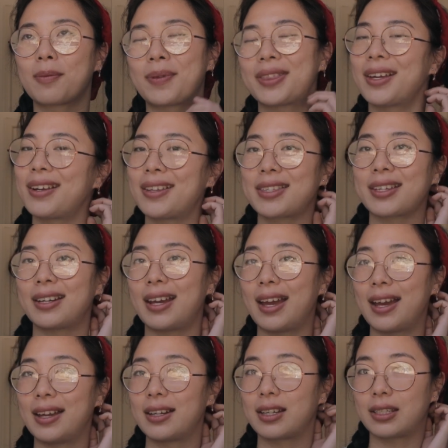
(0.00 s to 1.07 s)
but then that's gonna
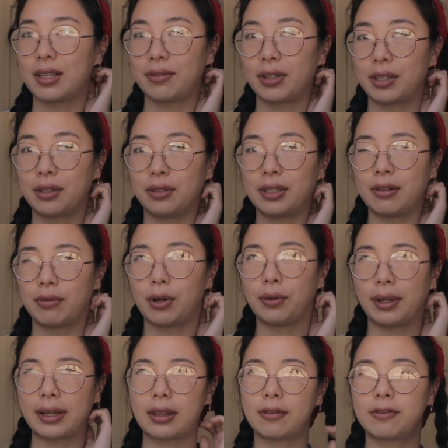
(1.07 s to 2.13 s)
end because I really only wrote
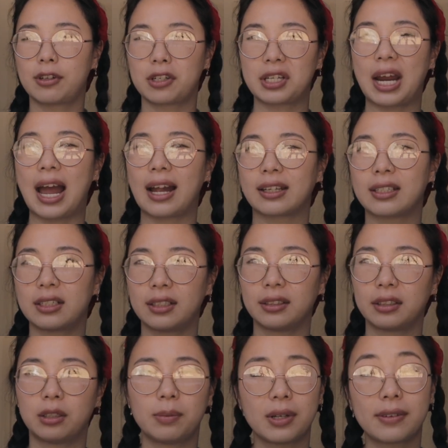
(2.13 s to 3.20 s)
like the first act and a
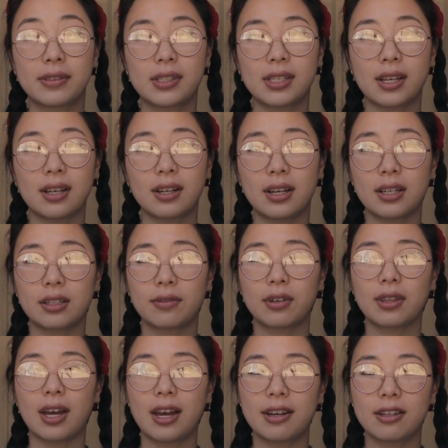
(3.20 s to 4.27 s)
little bit of the second act
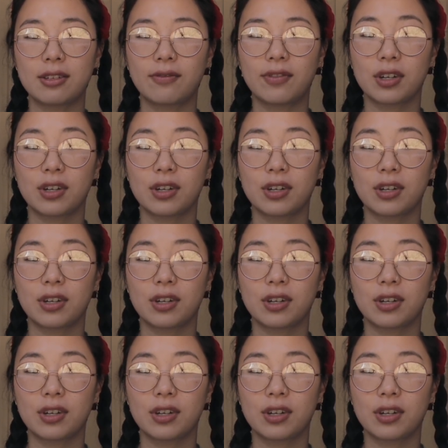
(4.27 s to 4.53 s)
for that